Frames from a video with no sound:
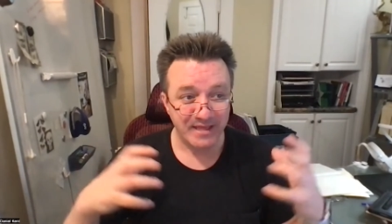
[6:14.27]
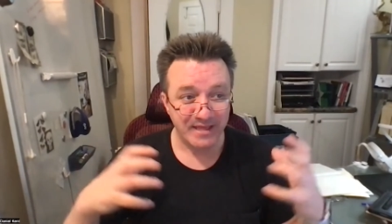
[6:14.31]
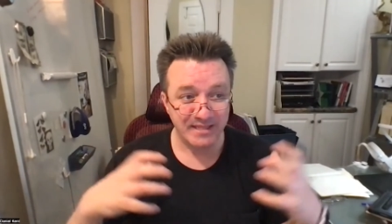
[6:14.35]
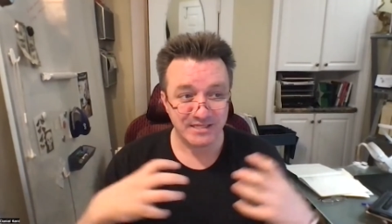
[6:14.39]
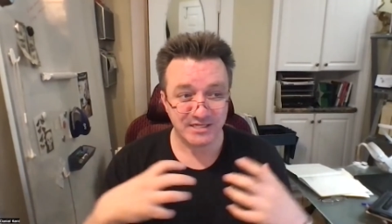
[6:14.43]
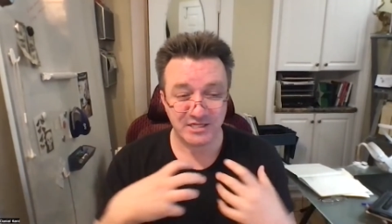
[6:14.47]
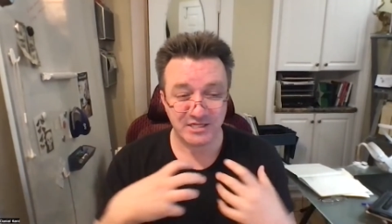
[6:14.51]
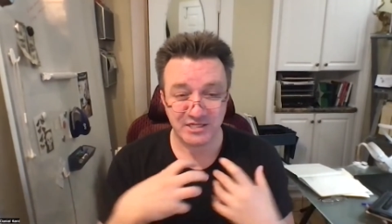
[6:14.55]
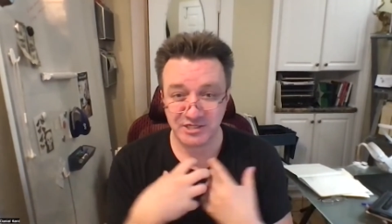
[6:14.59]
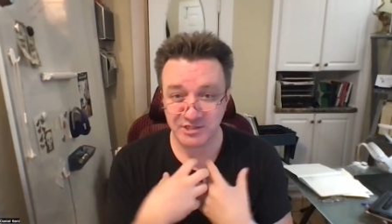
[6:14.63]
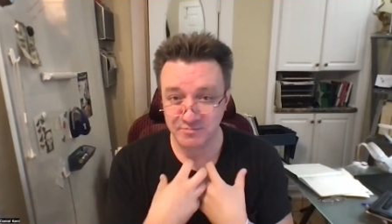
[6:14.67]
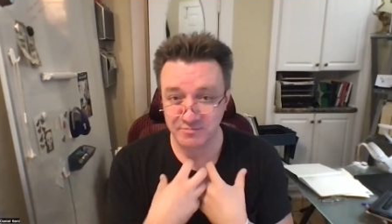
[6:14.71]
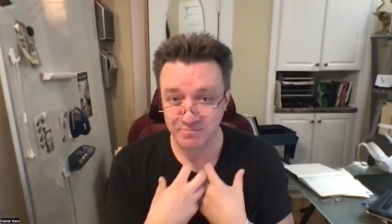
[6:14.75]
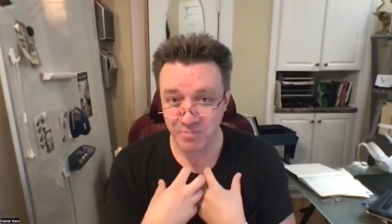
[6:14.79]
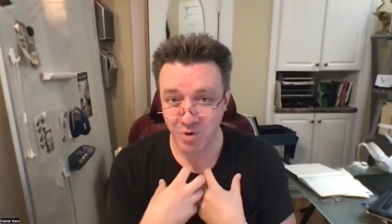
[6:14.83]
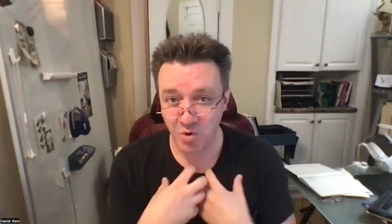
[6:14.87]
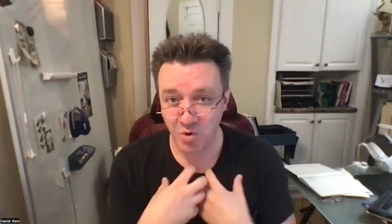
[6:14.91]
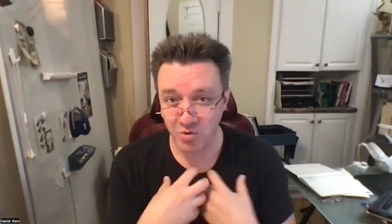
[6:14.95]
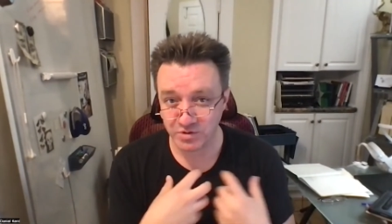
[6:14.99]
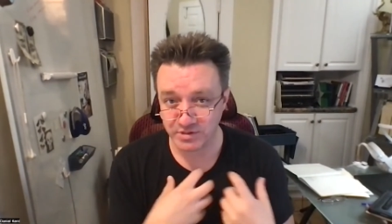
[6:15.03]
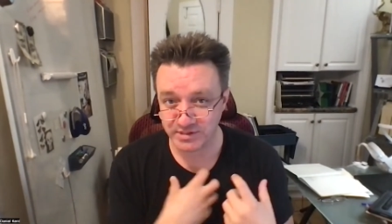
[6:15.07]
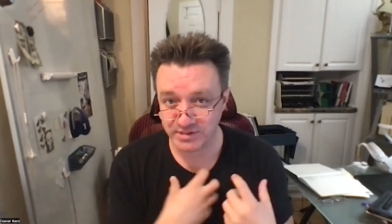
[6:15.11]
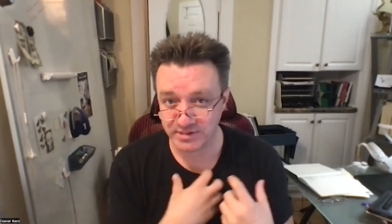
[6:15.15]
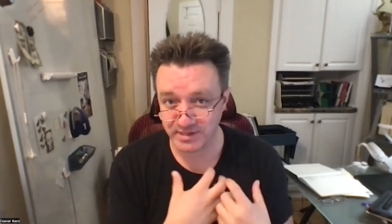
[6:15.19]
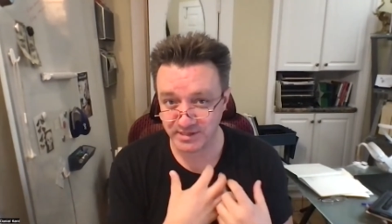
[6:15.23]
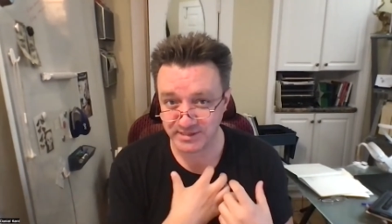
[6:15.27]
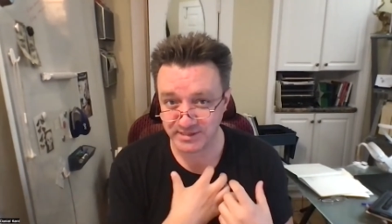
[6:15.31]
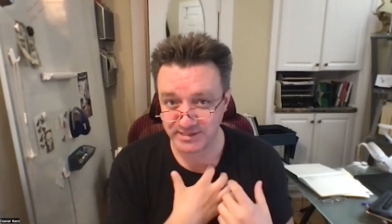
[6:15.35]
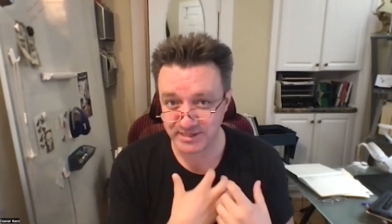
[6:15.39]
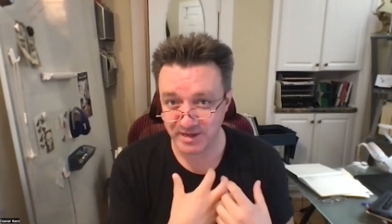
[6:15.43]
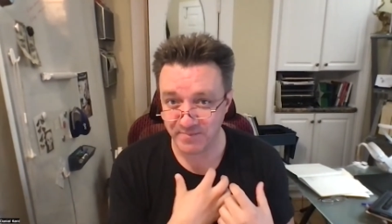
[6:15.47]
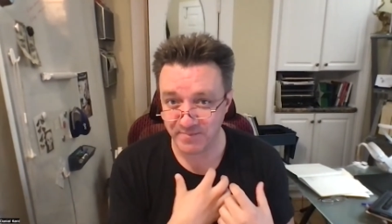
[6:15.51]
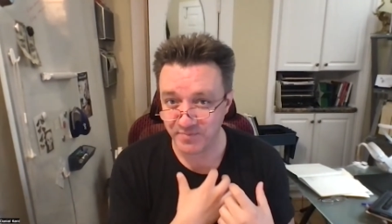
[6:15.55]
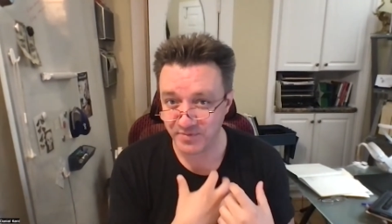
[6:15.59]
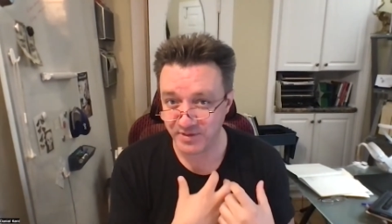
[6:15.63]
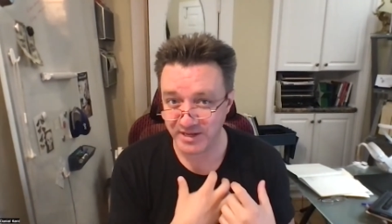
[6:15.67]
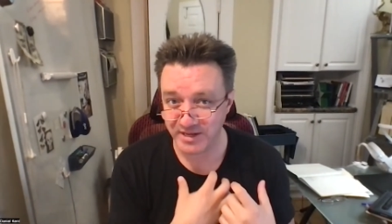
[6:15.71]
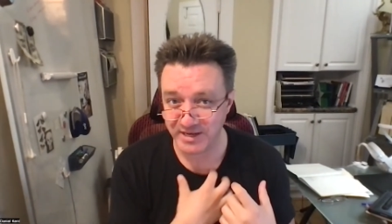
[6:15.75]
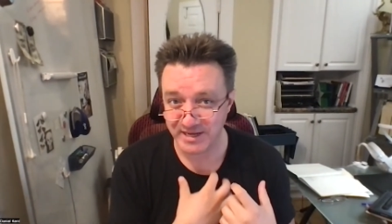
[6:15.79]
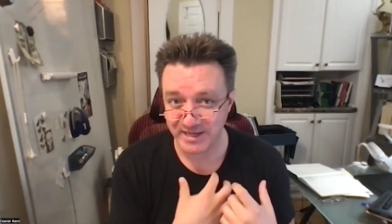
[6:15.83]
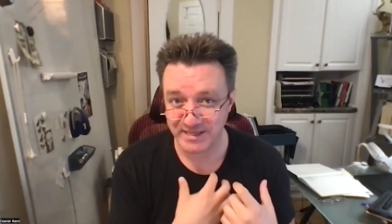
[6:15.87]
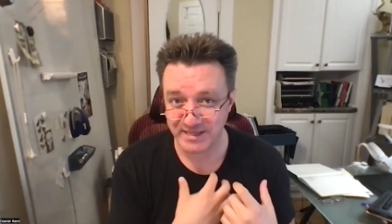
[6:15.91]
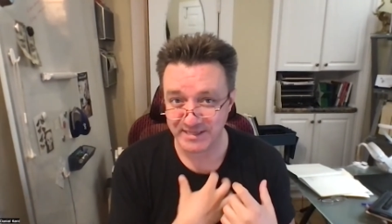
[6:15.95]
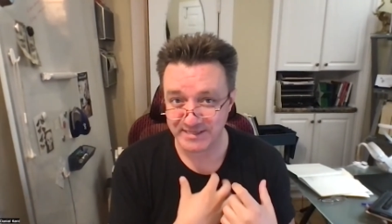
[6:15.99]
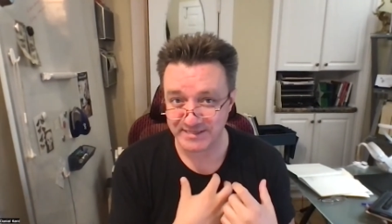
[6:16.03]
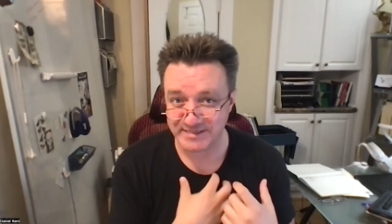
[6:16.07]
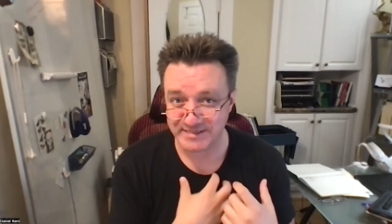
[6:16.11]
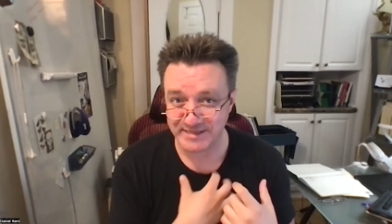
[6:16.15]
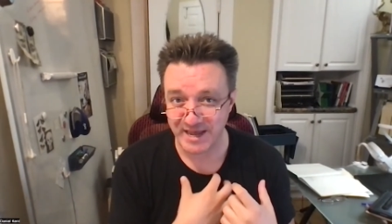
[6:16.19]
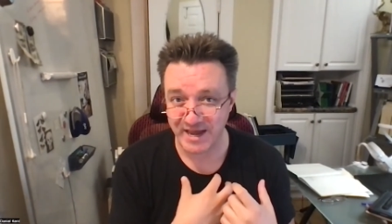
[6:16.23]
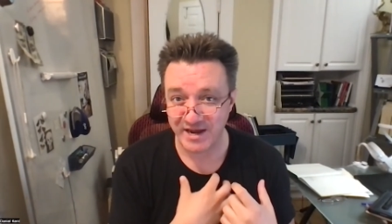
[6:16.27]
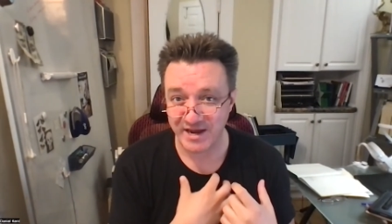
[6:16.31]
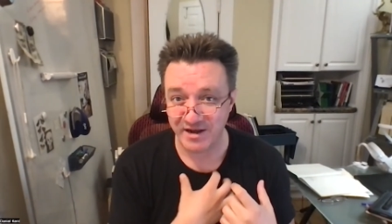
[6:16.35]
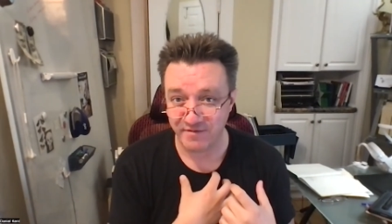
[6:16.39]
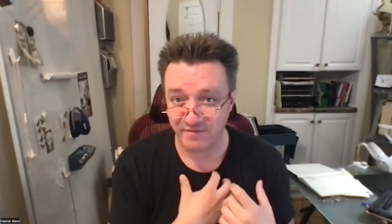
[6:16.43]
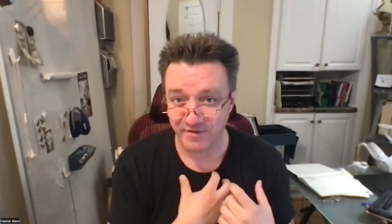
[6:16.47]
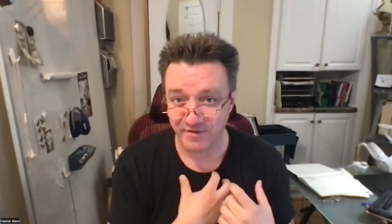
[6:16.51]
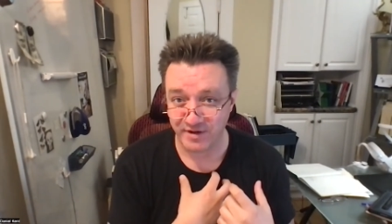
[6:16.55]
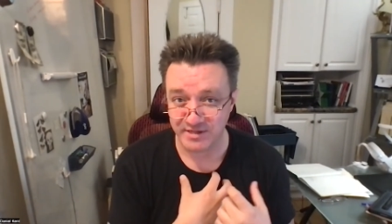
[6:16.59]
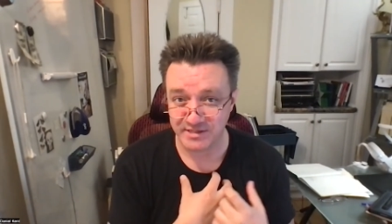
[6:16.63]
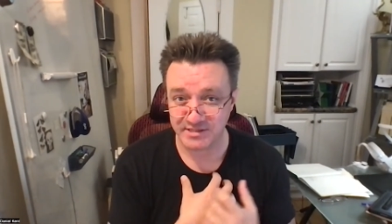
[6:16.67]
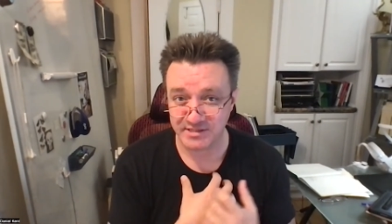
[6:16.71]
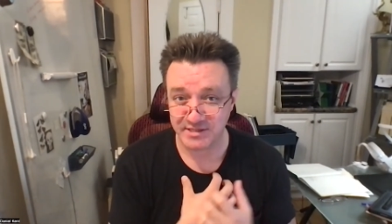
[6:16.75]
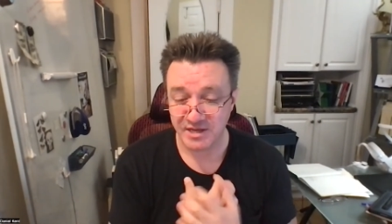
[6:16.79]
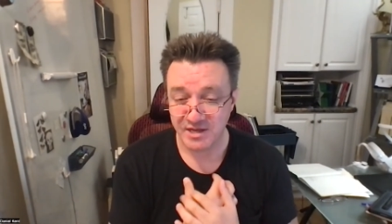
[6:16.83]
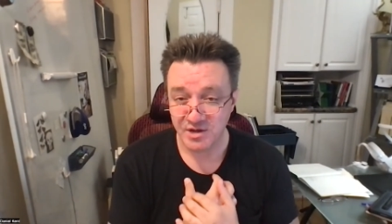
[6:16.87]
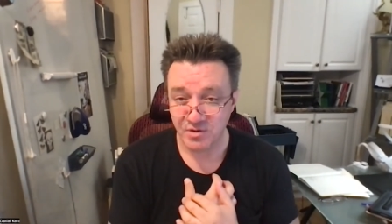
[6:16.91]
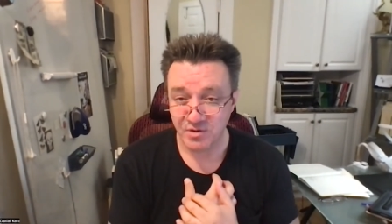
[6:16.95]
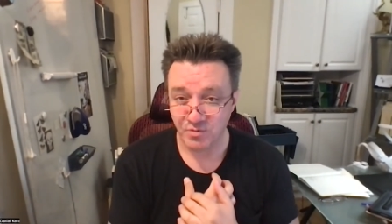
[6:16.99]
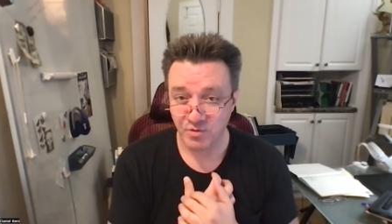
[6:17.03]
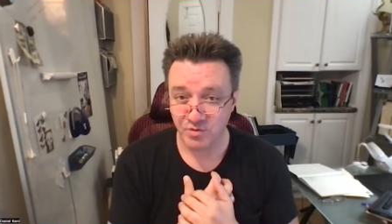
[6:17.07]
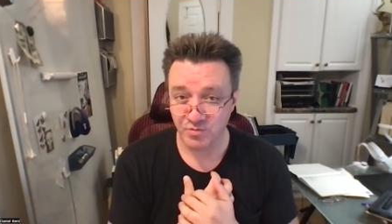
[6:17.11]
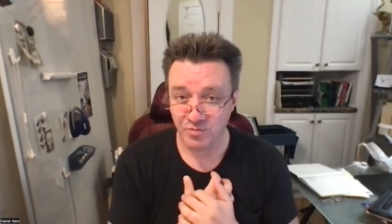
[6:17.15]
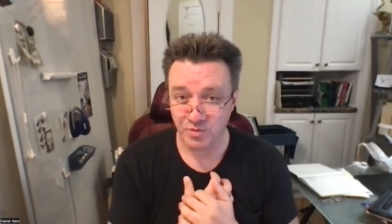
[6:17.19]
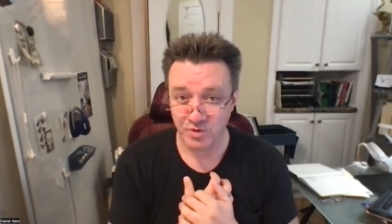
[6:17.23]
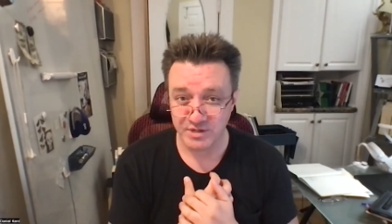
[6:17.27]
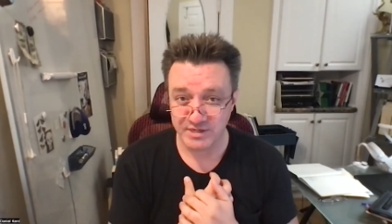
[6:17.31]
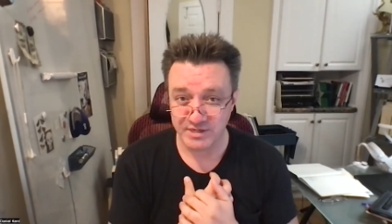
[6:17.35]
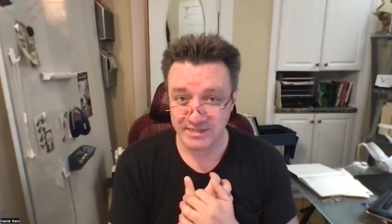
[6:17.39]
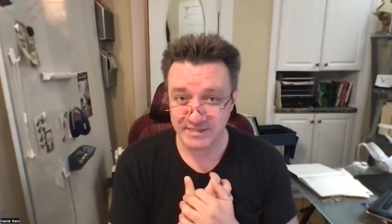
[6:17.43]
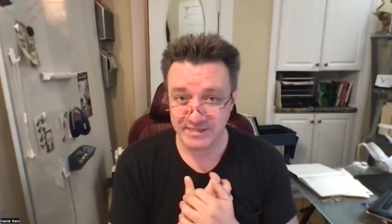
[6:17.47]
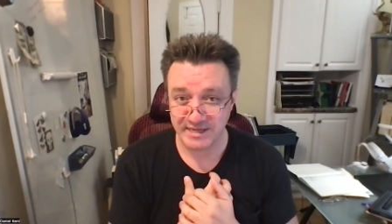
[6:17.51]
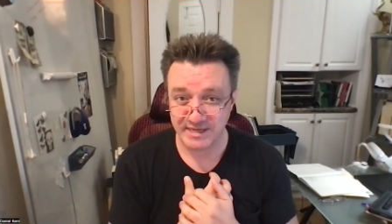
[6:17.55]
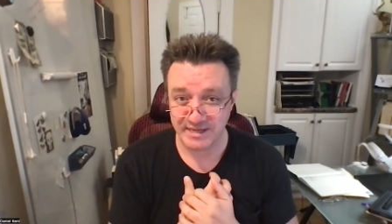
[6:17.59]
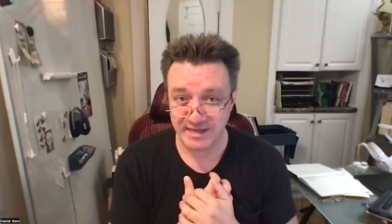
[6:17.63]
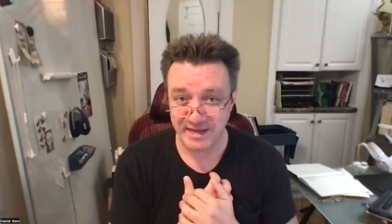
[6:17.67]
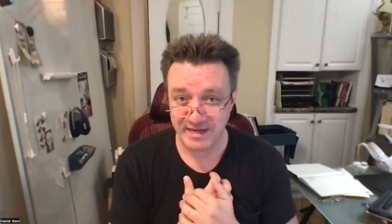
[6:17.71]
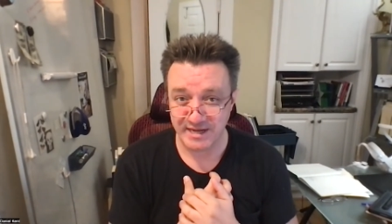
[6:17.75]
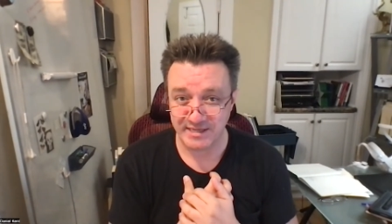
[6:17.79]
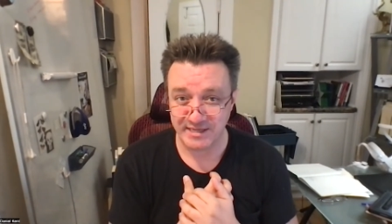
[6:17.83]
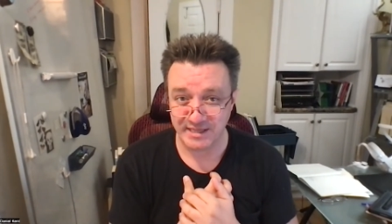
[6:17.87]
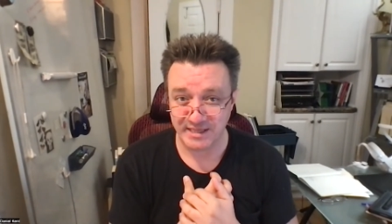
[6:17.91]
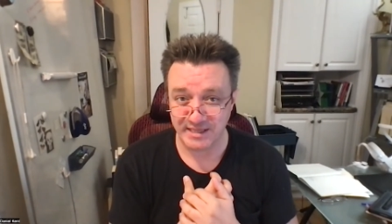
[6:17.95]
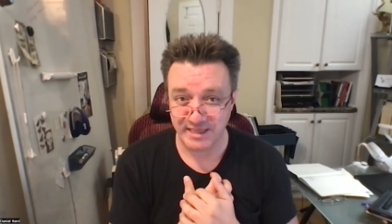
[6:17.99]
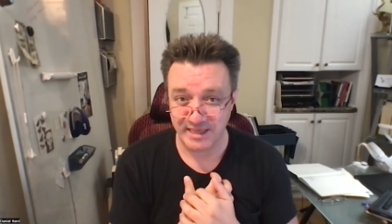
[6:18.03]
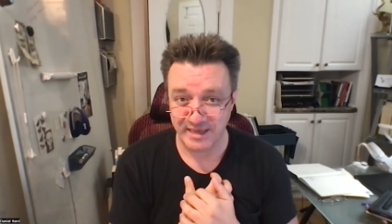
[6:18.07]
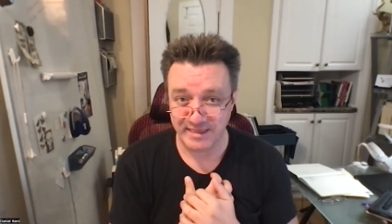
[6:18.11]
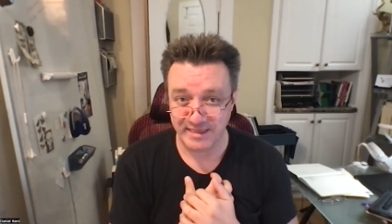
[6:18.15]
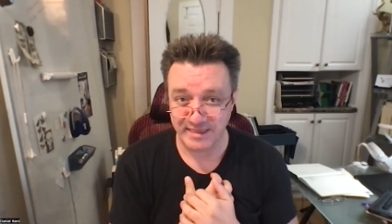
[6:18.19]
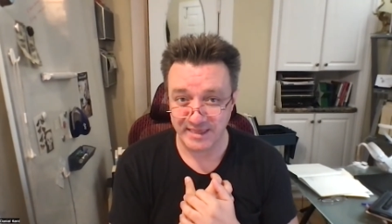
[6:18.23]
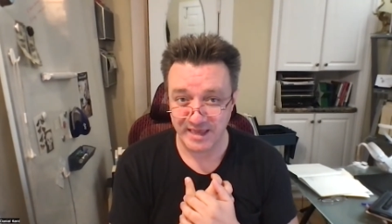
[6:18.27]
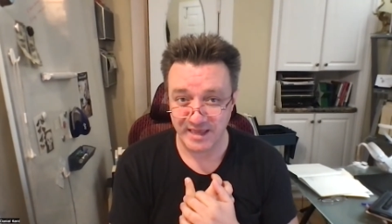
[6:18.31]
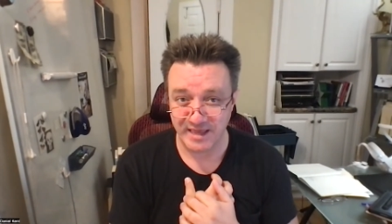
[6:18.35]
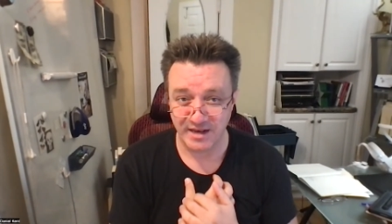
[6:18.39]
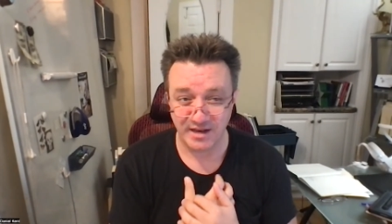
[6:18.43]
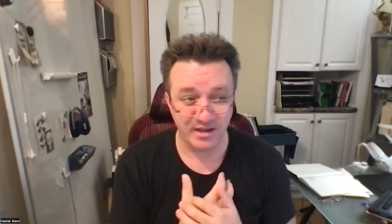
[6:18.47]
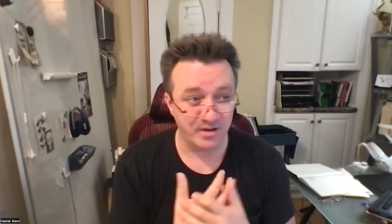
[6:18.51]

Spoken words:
smotes something inside of us when we're disconnected like that,